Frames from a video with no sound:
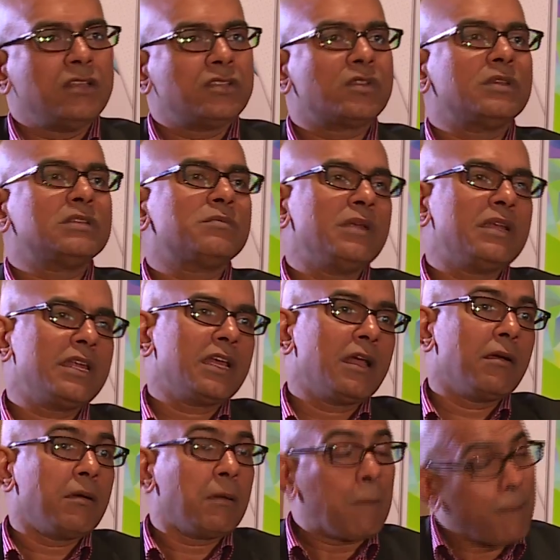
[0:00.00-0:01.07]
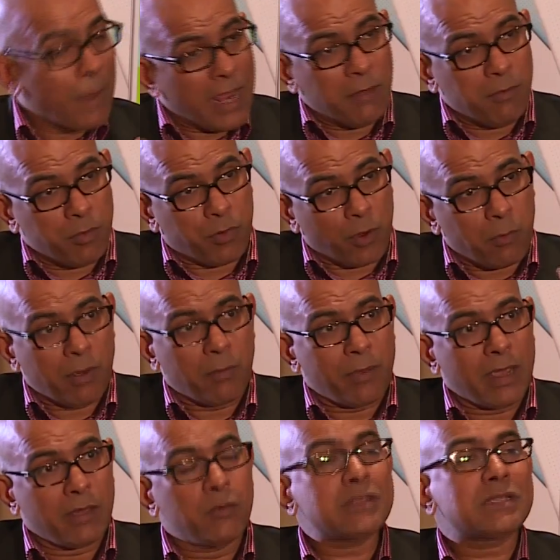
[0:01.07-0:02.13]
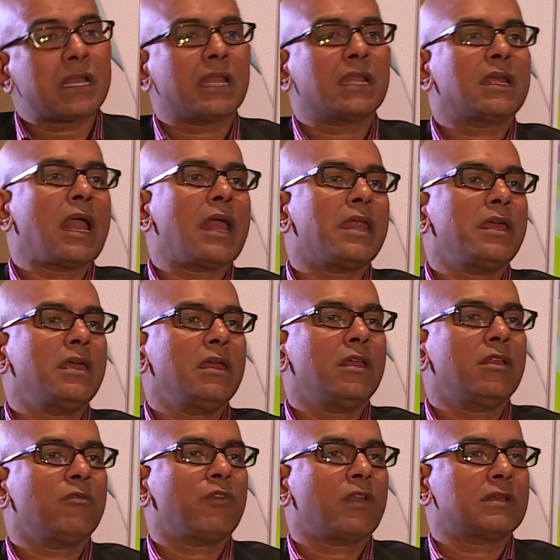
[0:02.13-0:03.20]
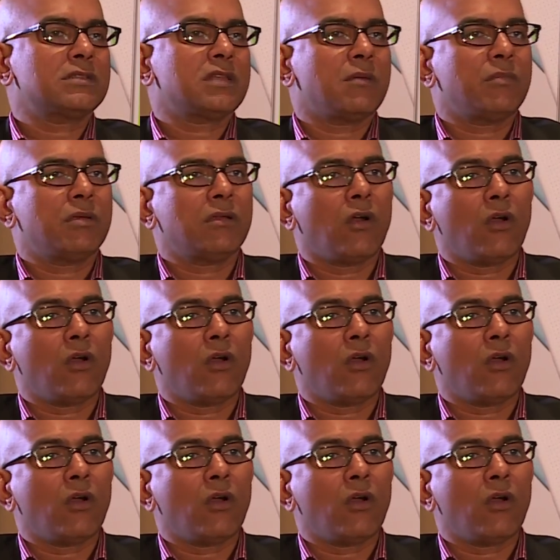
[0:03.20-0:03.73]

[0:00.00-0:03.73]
So he's building a pipe, proper pipe, which can carry, you know, for example,